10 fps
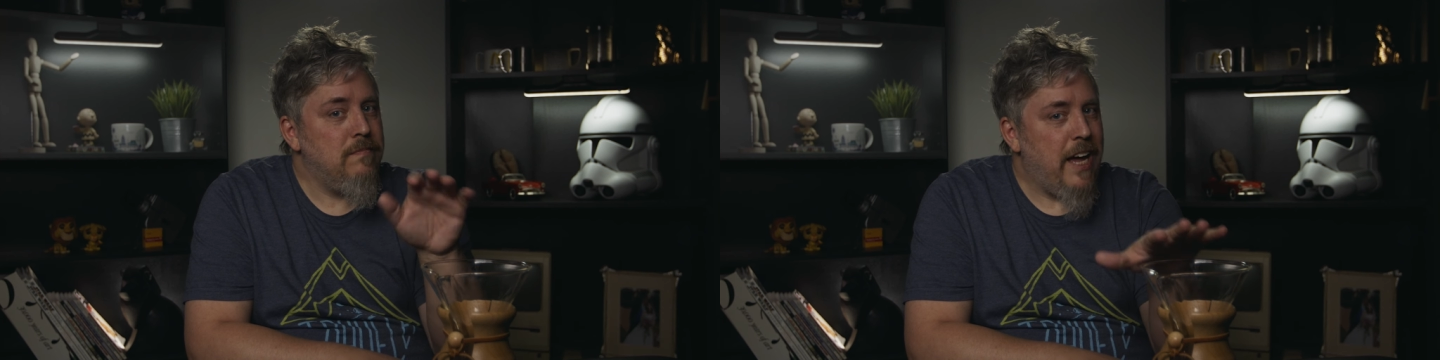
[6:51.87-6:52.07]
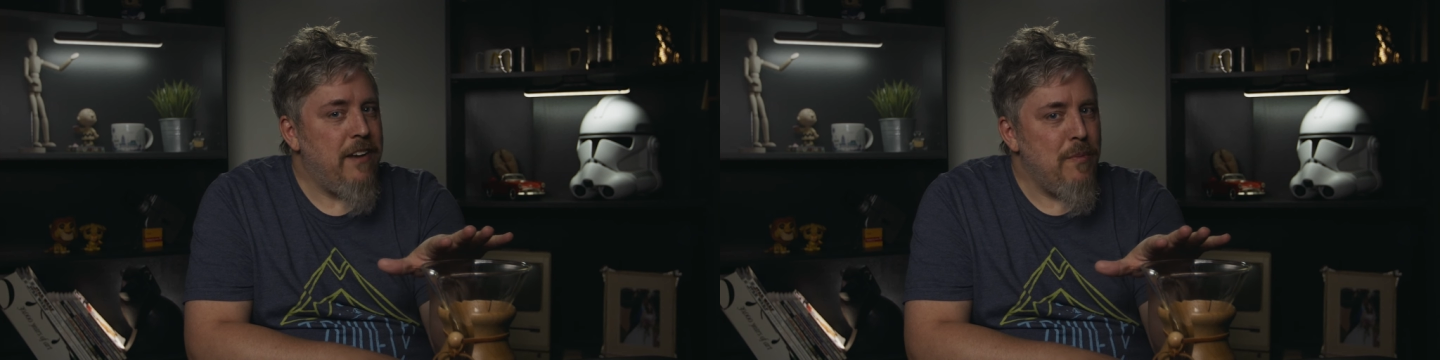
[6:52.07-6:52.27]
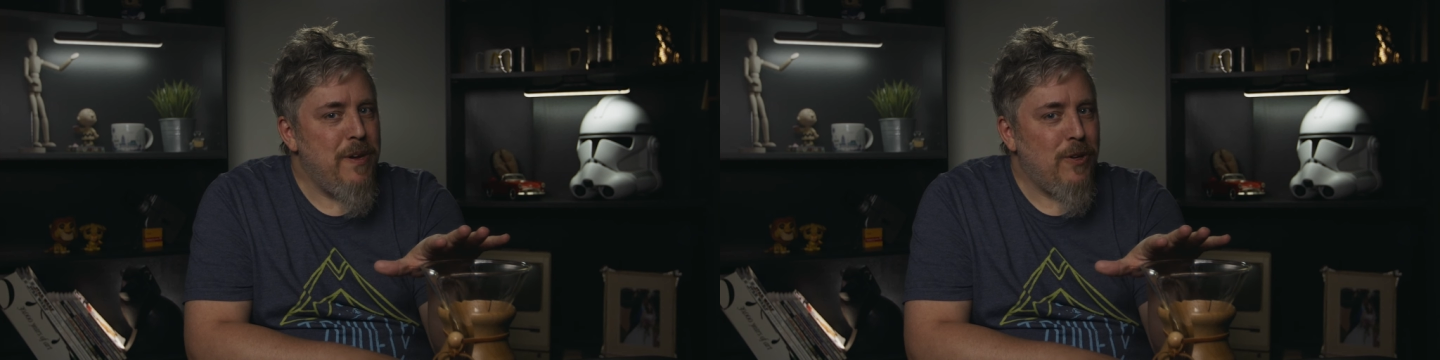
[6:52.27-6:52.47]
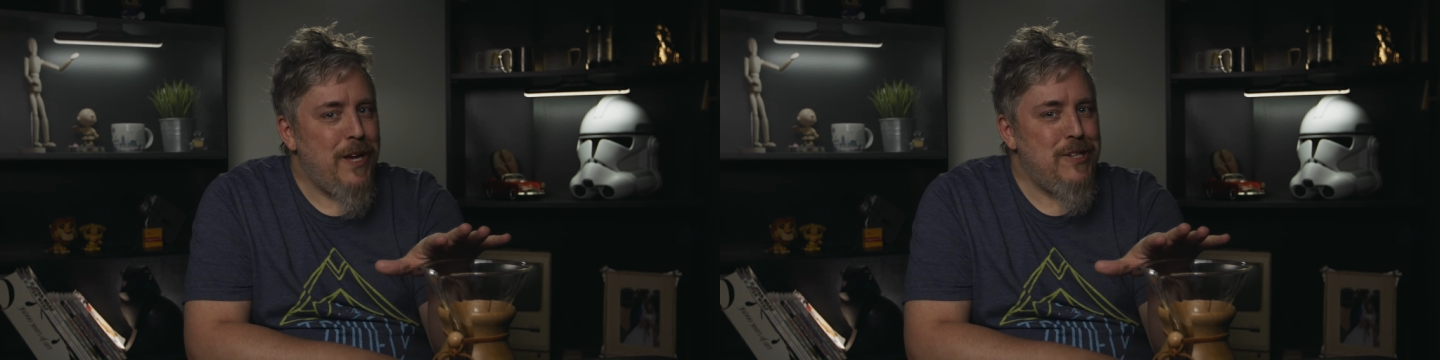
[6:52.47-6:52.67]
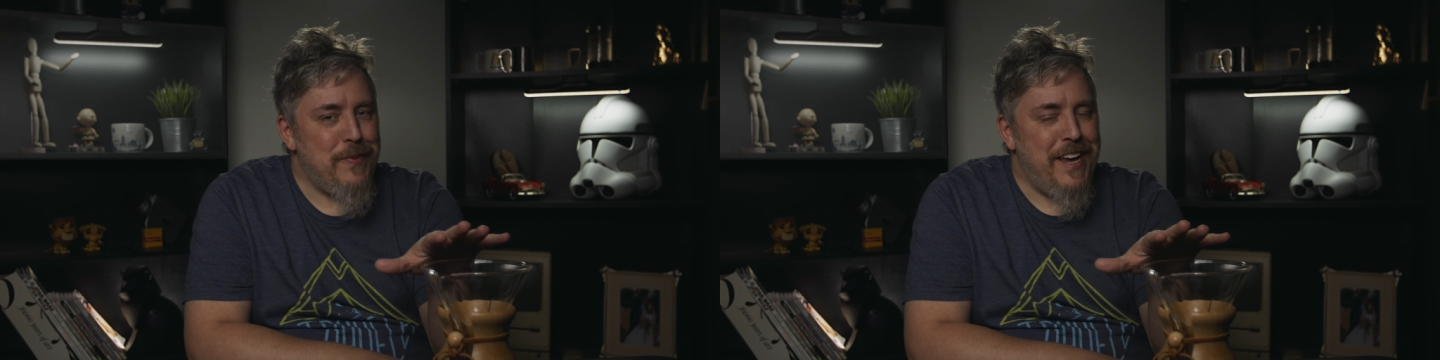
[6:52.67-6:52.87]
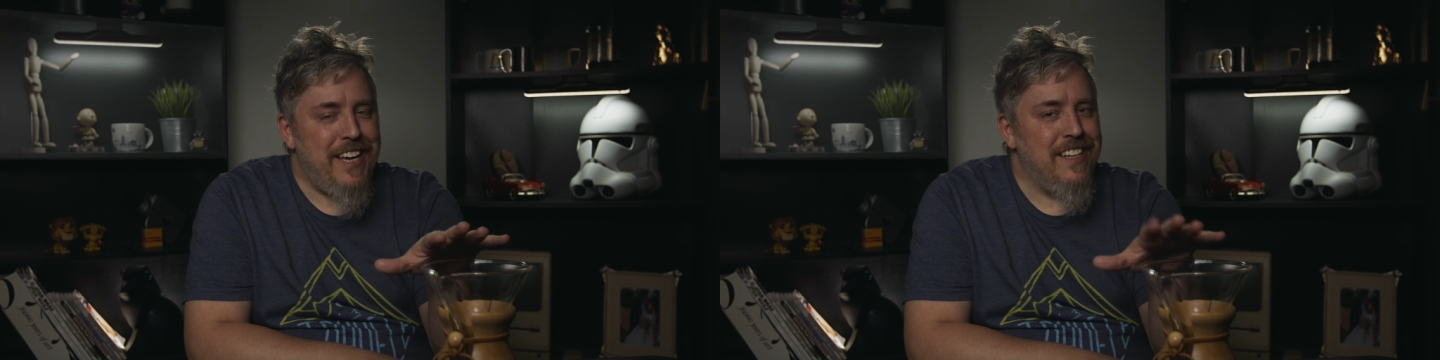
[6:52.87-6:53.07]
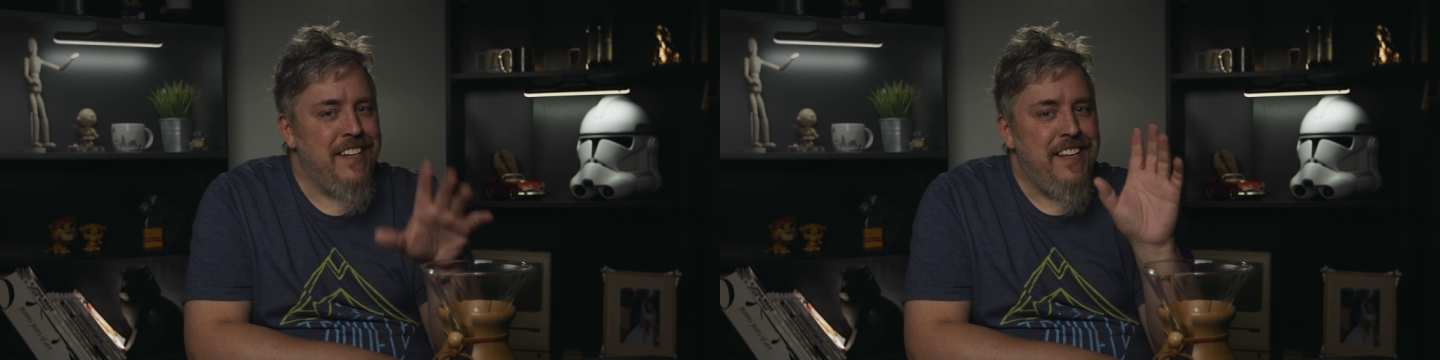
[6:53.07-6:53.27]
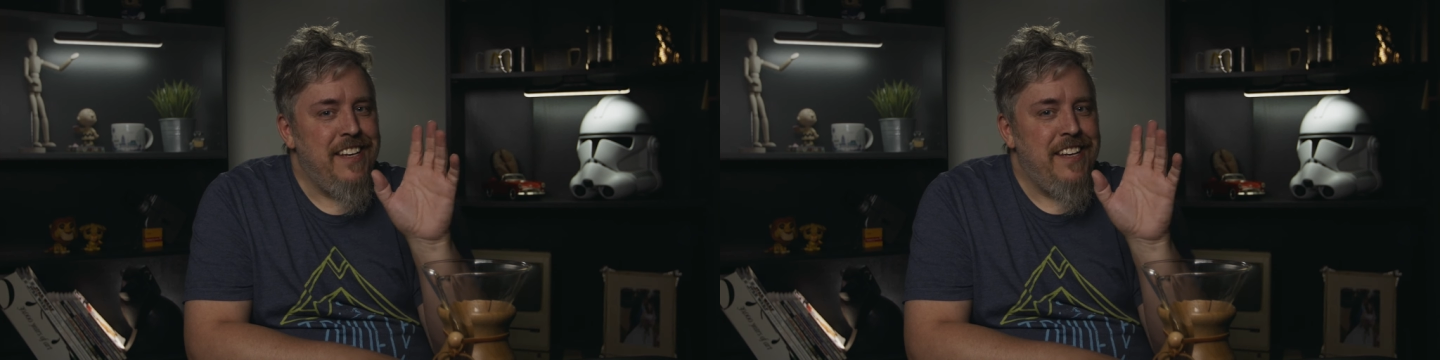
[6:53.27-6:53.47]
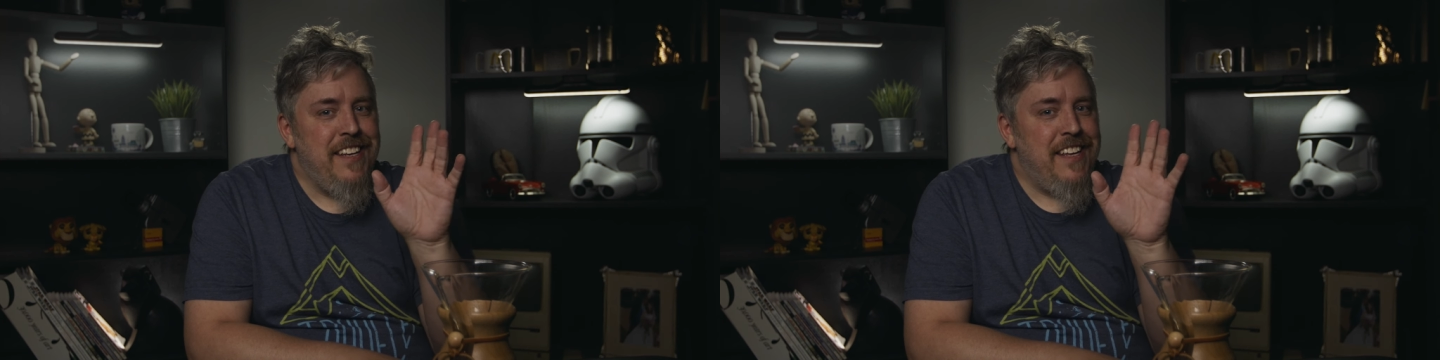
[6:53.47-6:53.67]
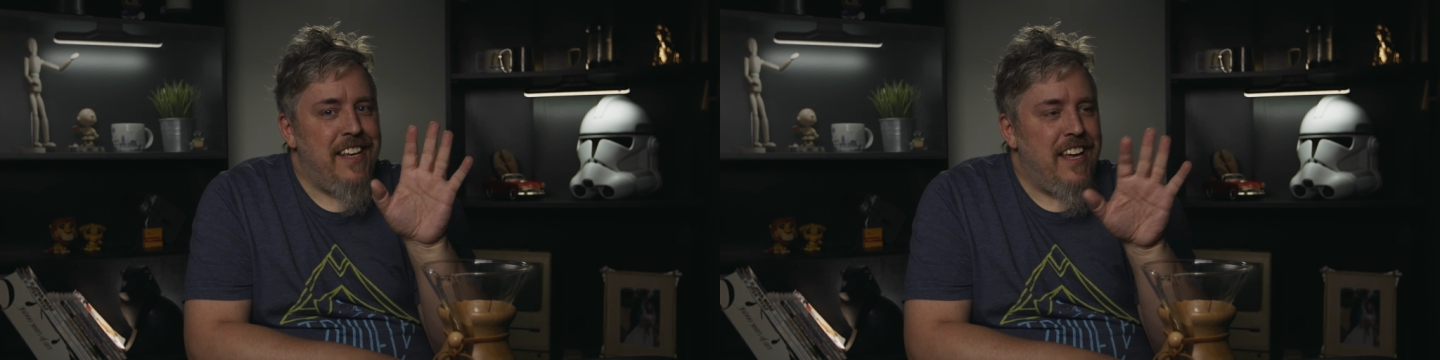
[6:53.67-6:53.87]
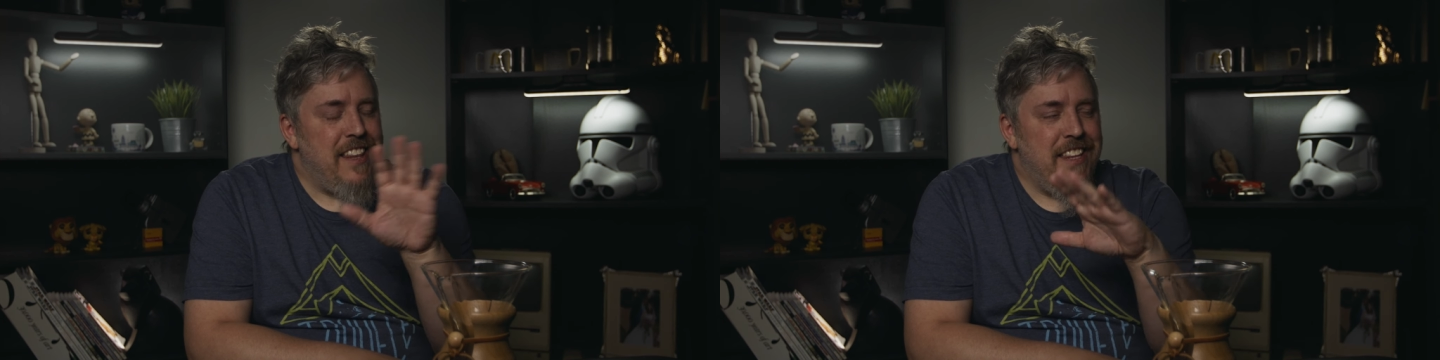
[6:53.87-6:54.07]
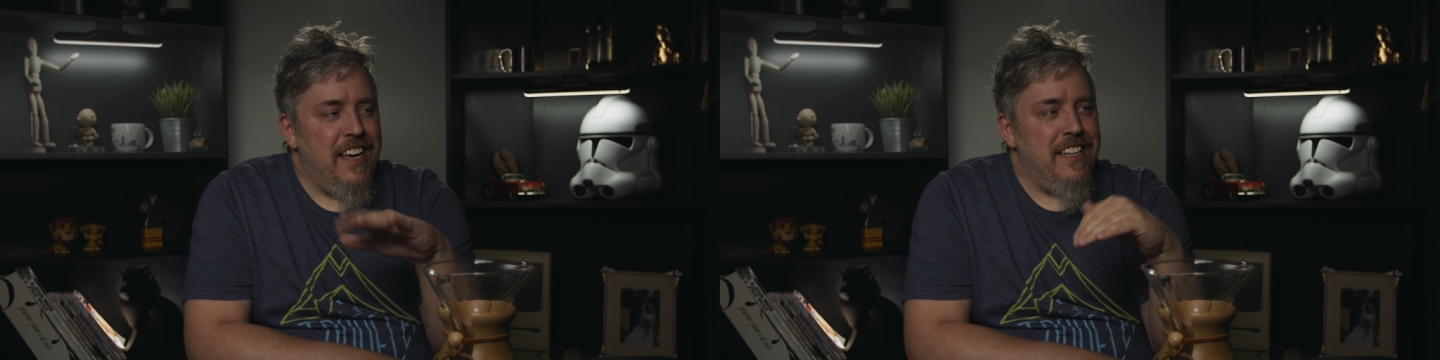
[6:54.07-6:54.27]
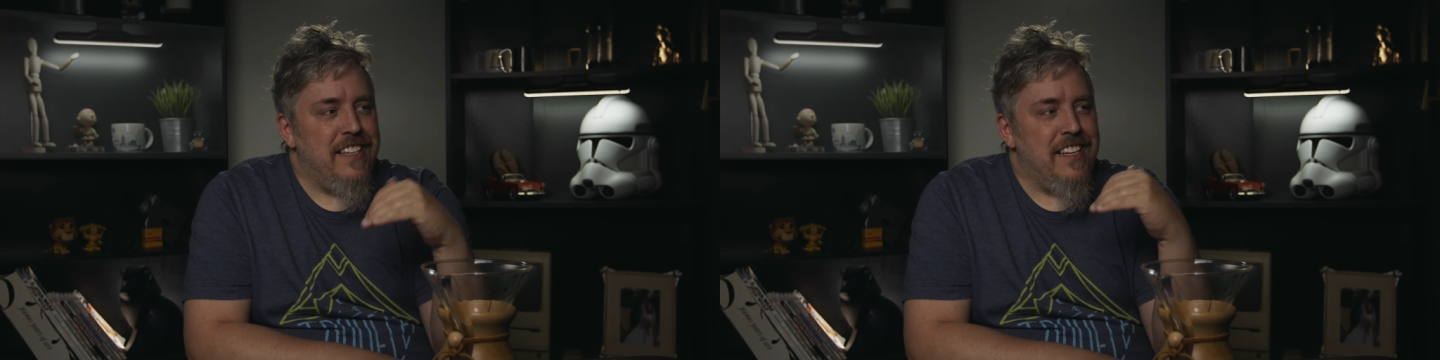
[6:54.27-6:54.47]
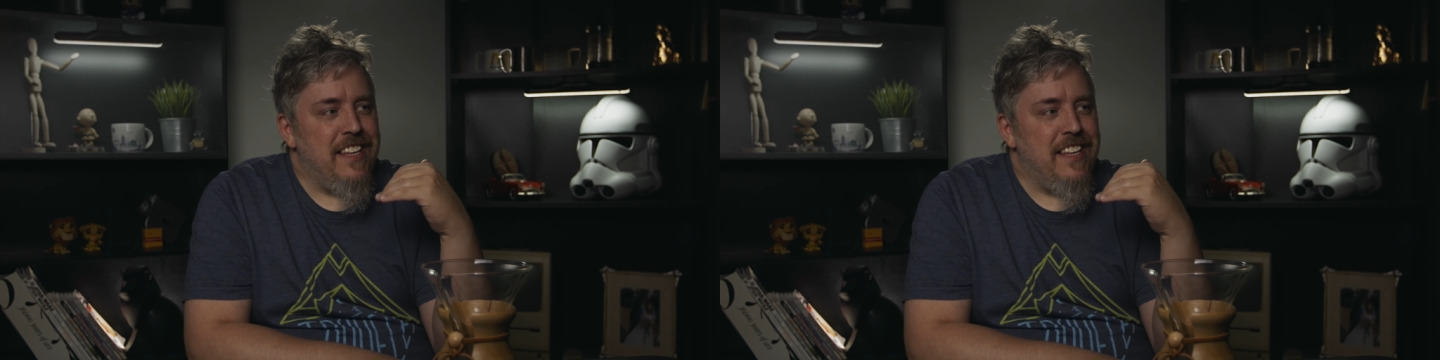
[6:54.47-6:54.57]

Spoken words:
kind of a middle-aged man, that